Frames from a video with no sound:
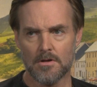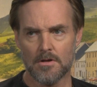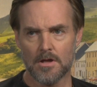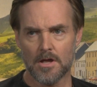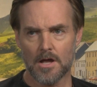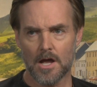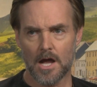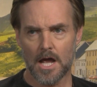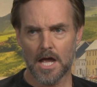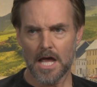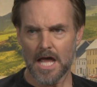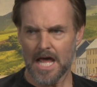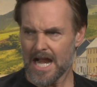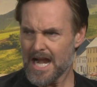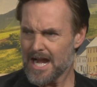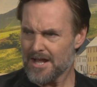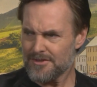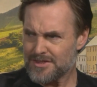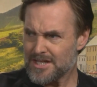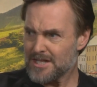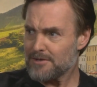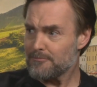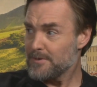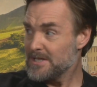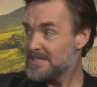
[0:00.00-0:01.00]
Kind of. a and I
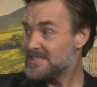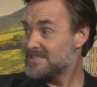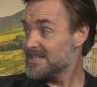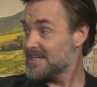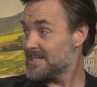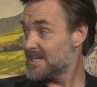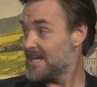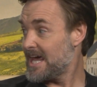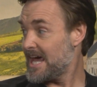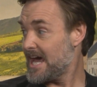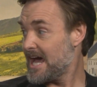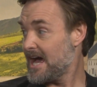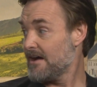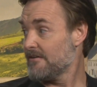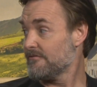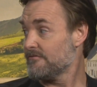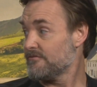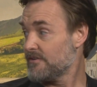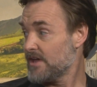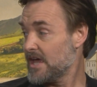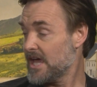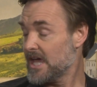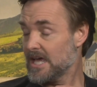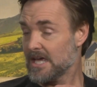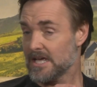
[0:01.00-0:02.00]
think we did
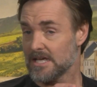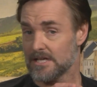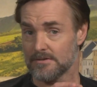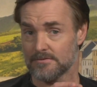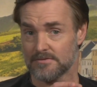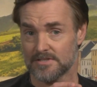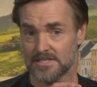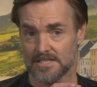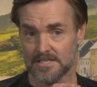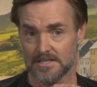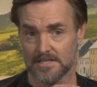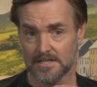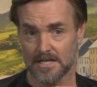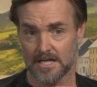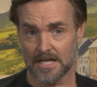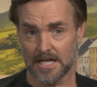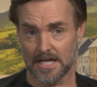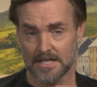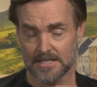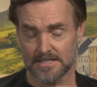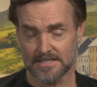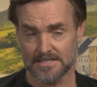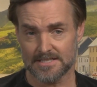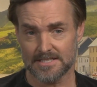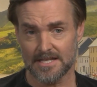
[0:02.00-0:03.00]
have a
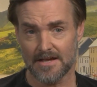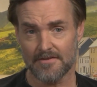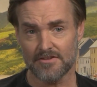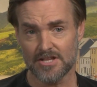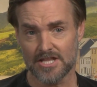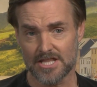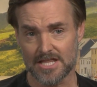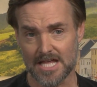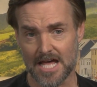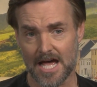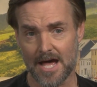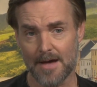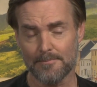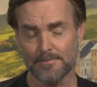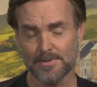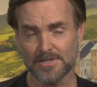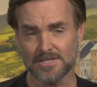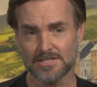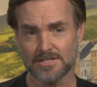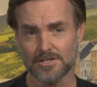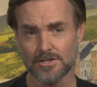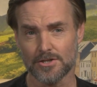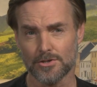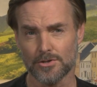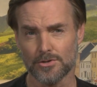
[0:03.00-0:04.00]
a seventh
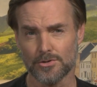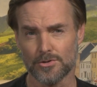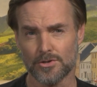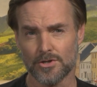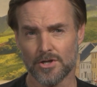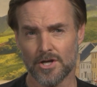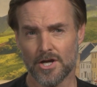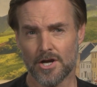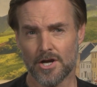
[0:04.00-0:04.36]
episode